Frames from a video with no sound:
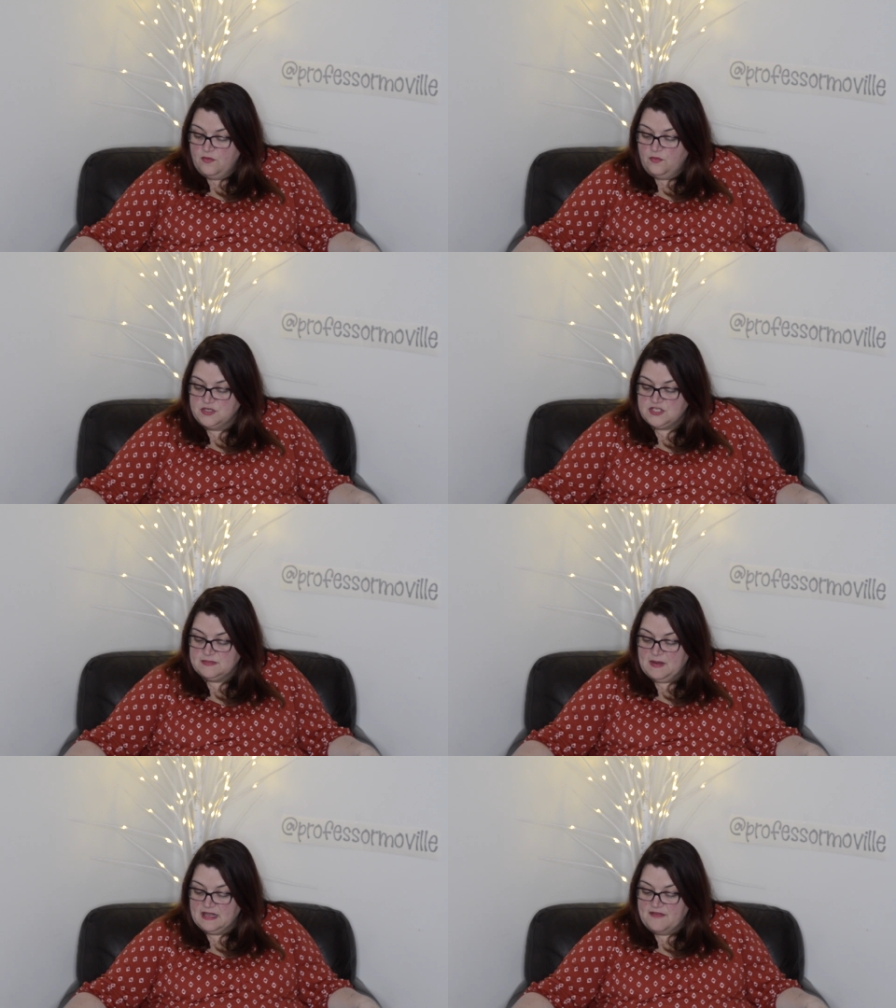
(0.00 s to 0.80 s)
which
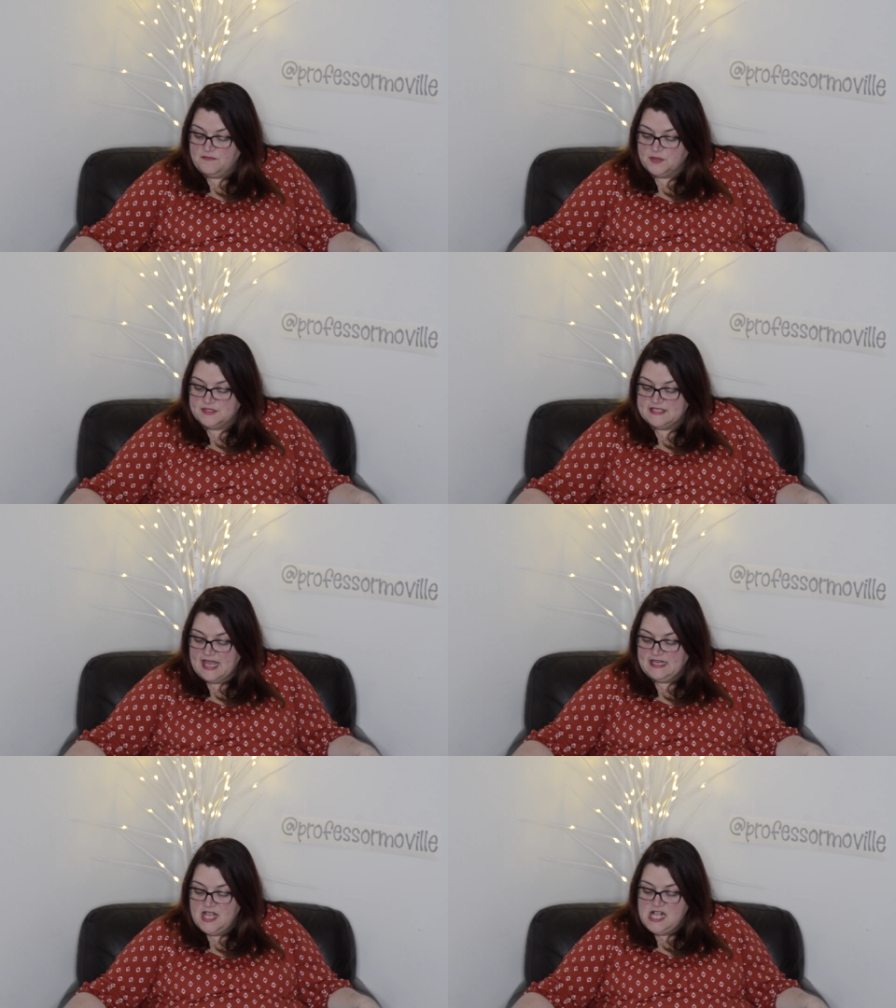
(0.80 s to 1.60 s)
is about
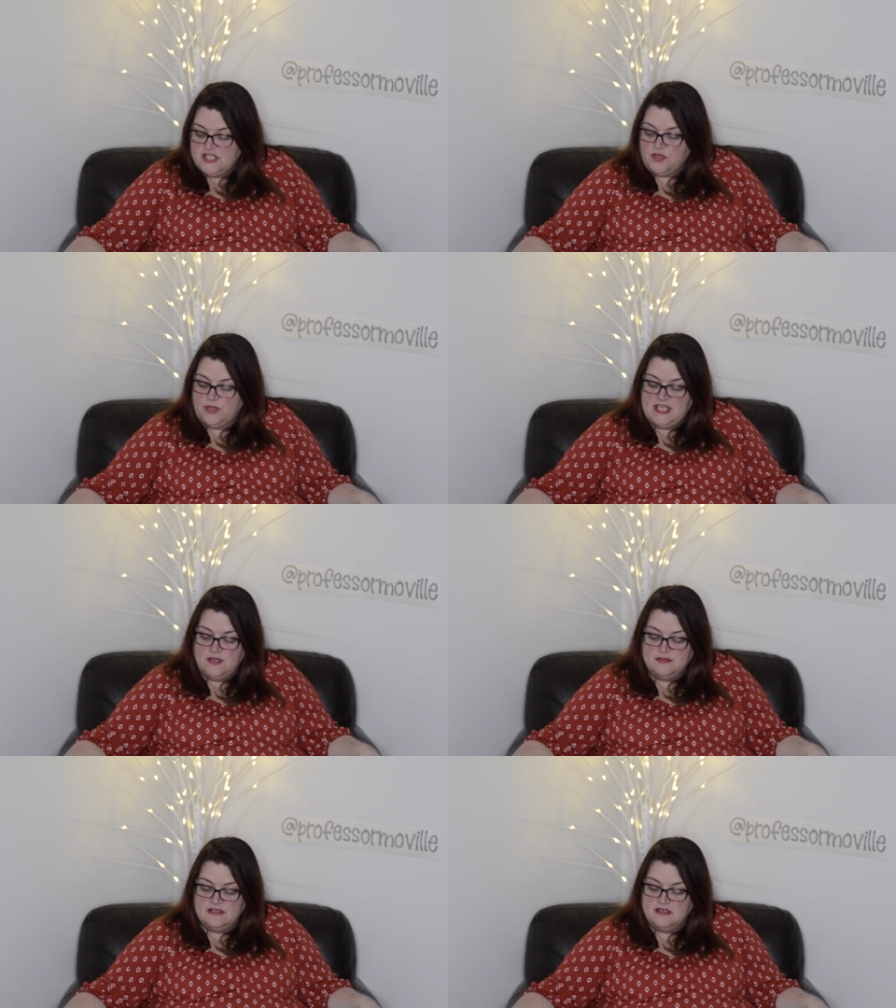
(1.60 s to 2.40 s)
11%. So he
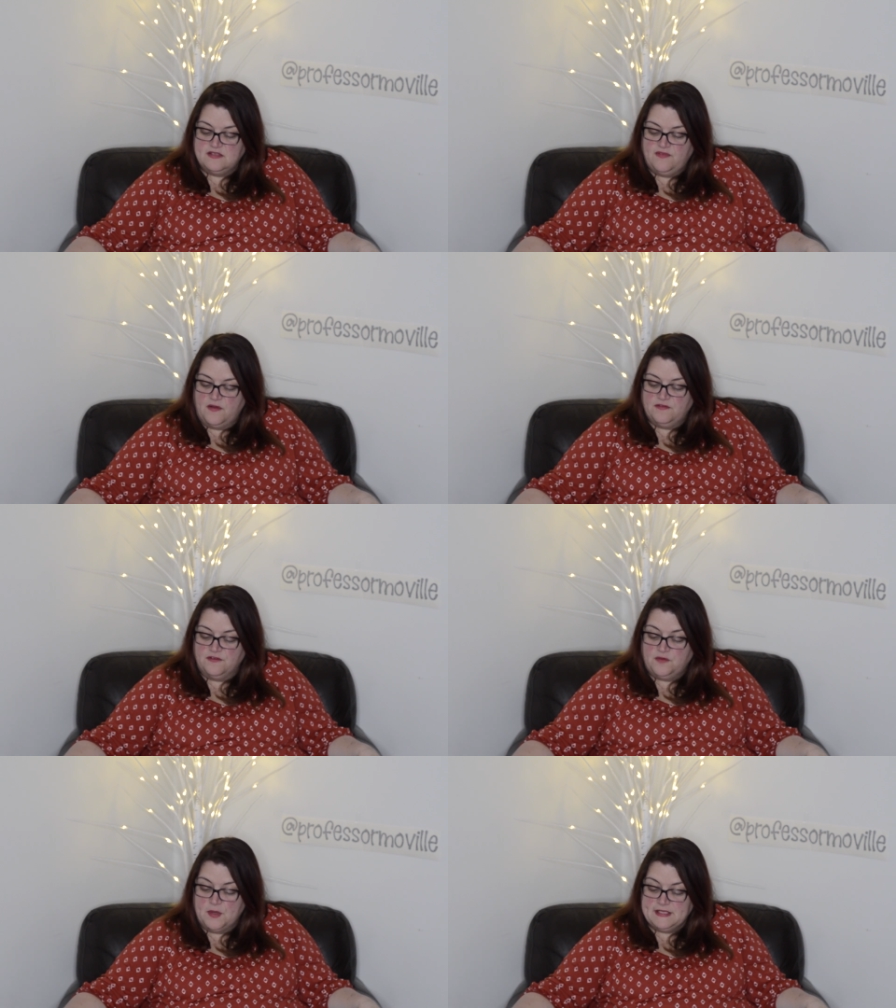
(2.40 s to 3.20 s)
uses his phone
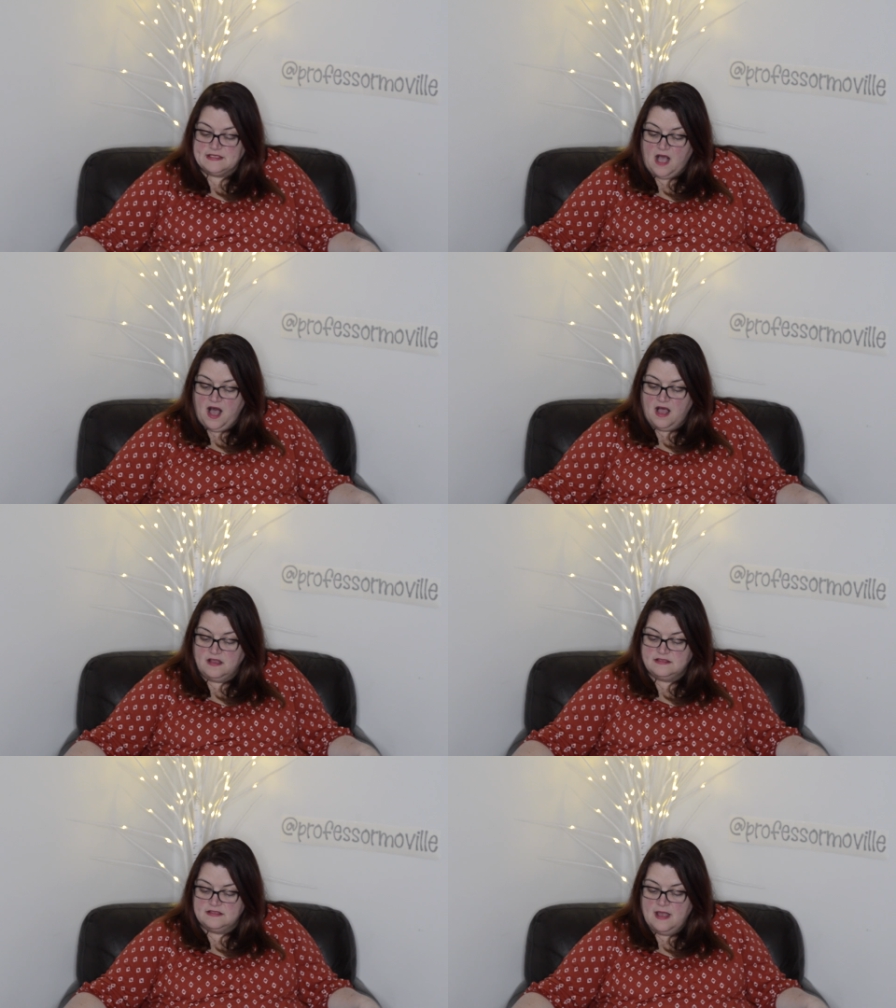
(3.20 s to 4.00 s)
for voice
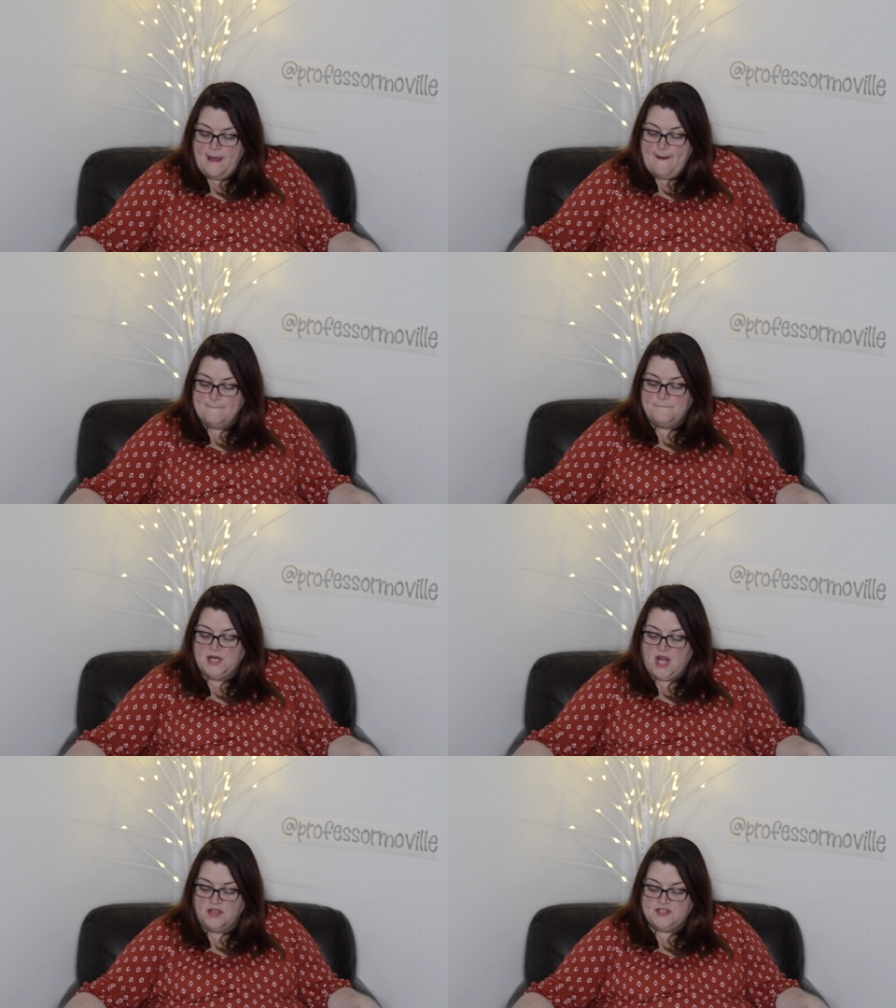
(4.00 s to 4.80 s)
calls,
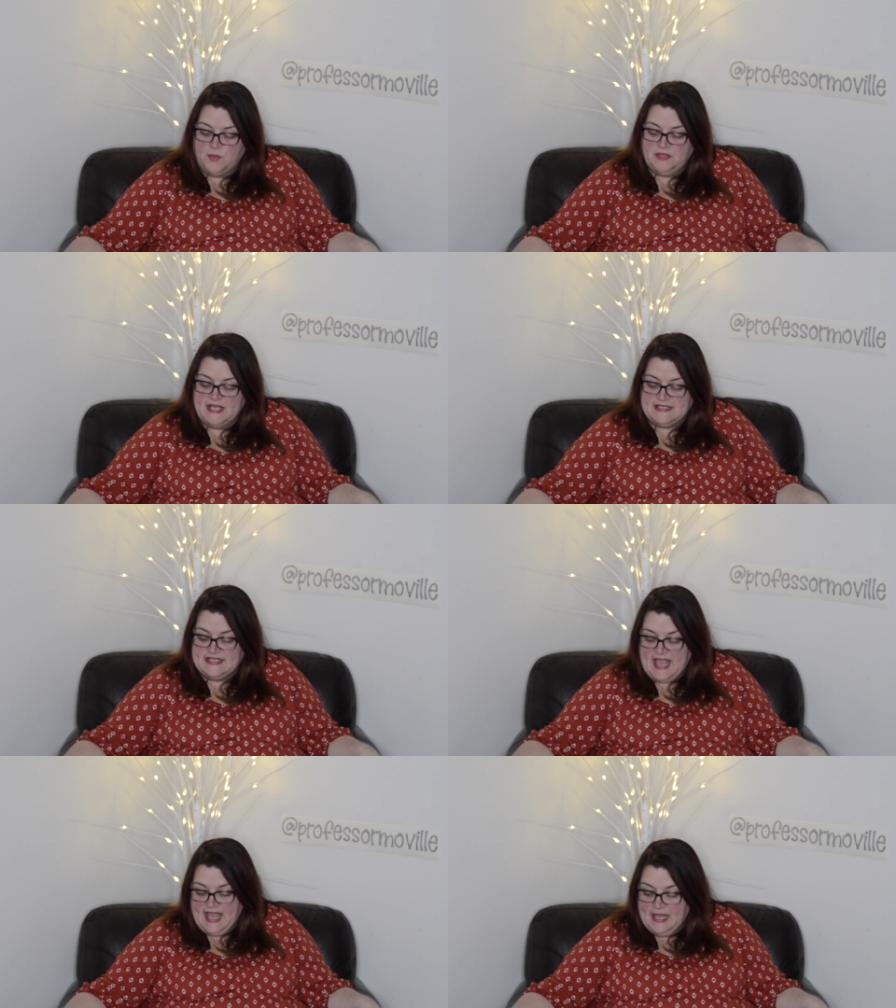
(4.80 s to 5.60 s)
but also plays
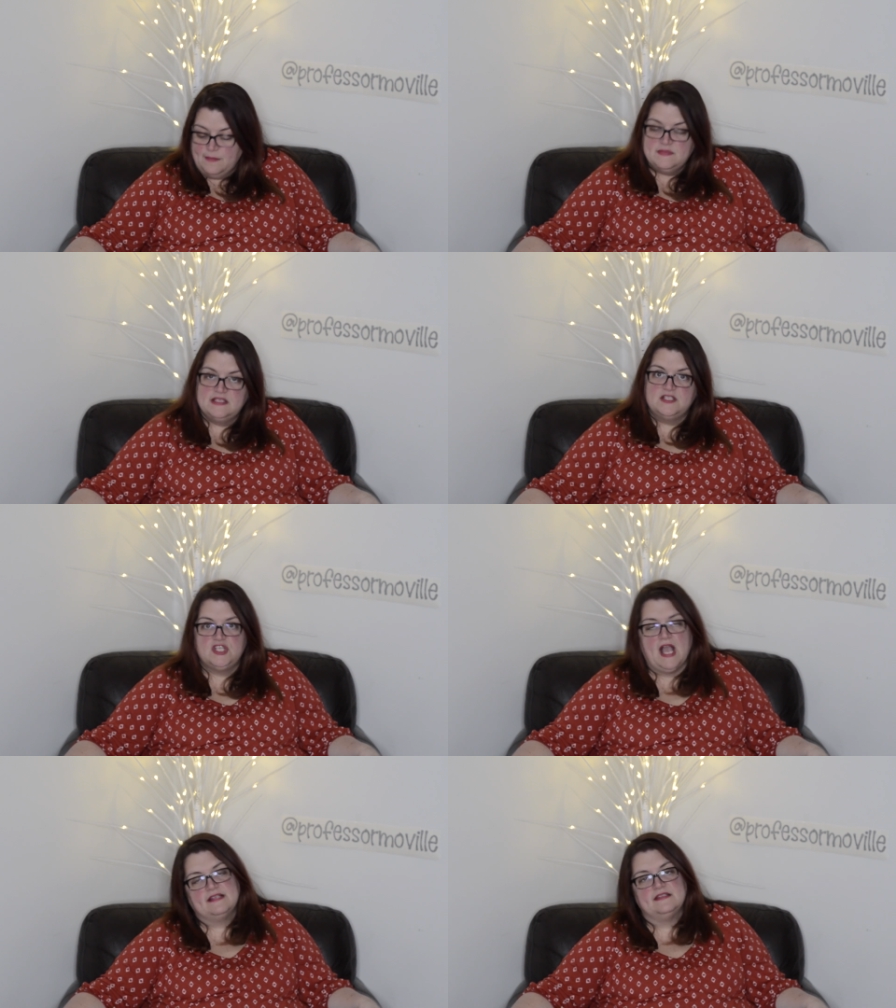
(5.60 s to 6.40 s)
games and
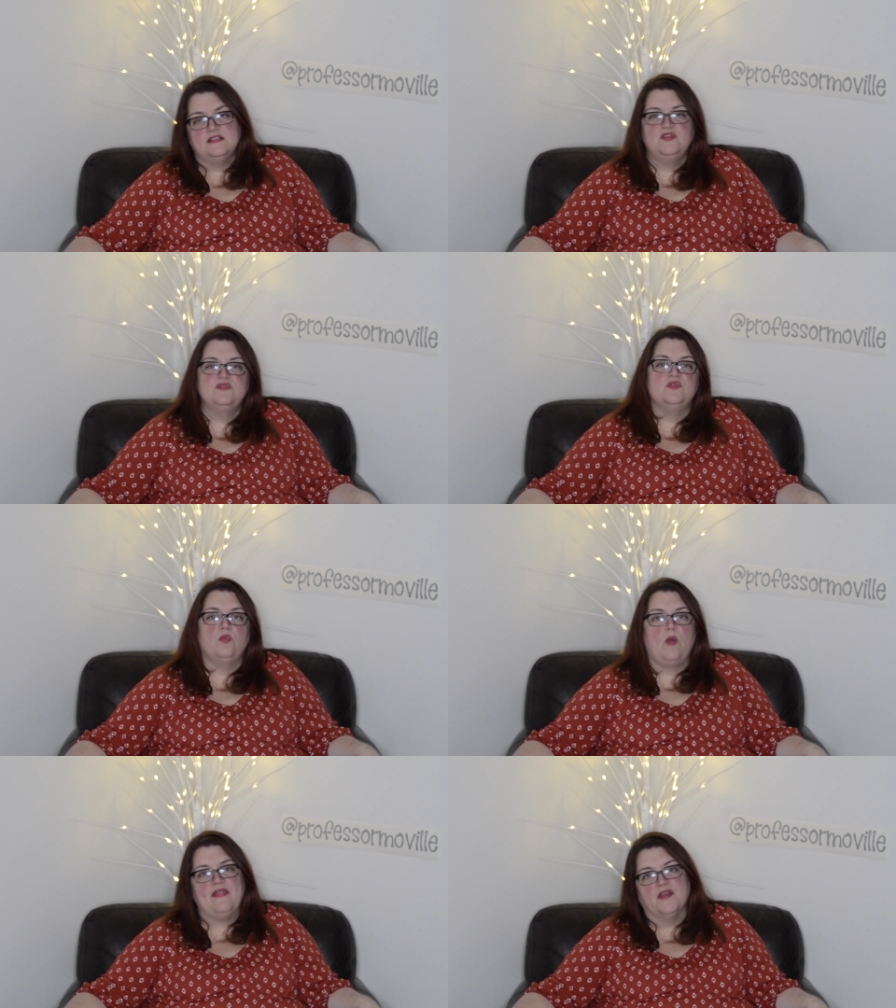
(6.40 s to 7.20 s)
checks the news
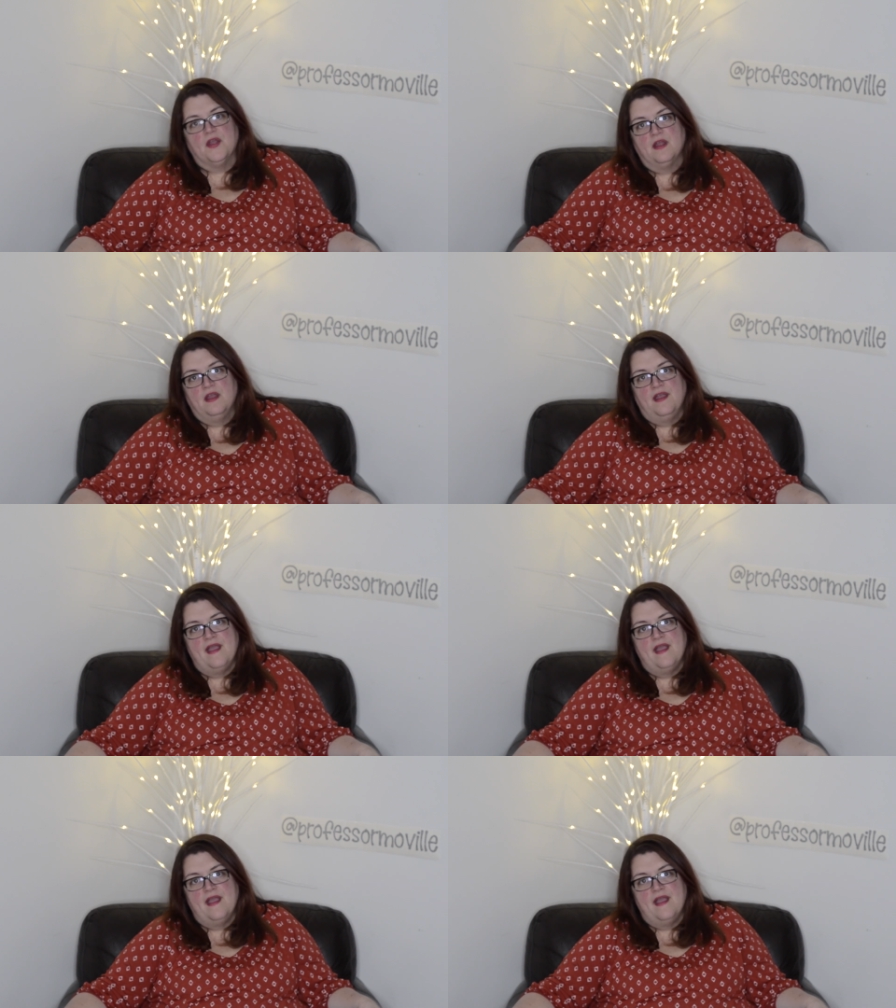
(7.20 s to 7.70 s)
and weather.